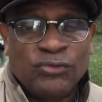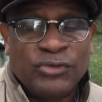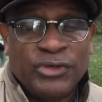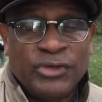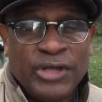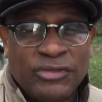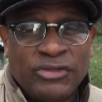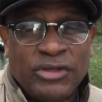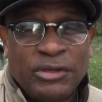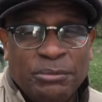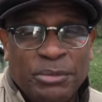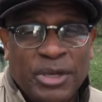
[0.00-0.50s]

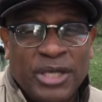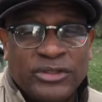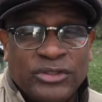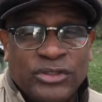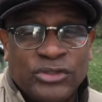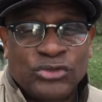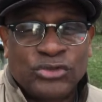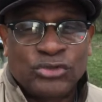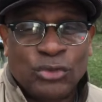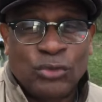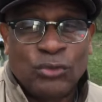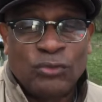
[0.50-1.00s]
nothing but the
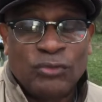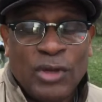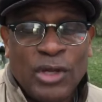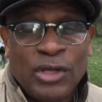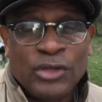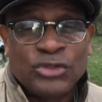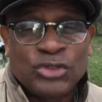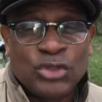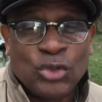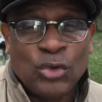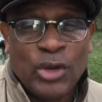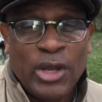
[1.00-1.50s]
truth,
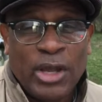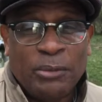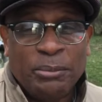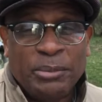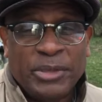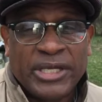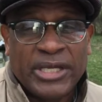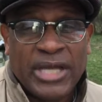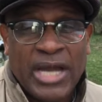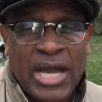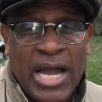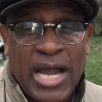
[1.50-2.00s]
so help
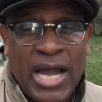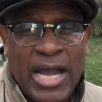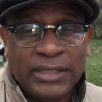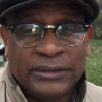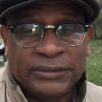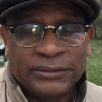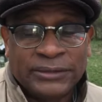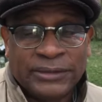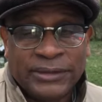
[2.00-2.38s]
me God.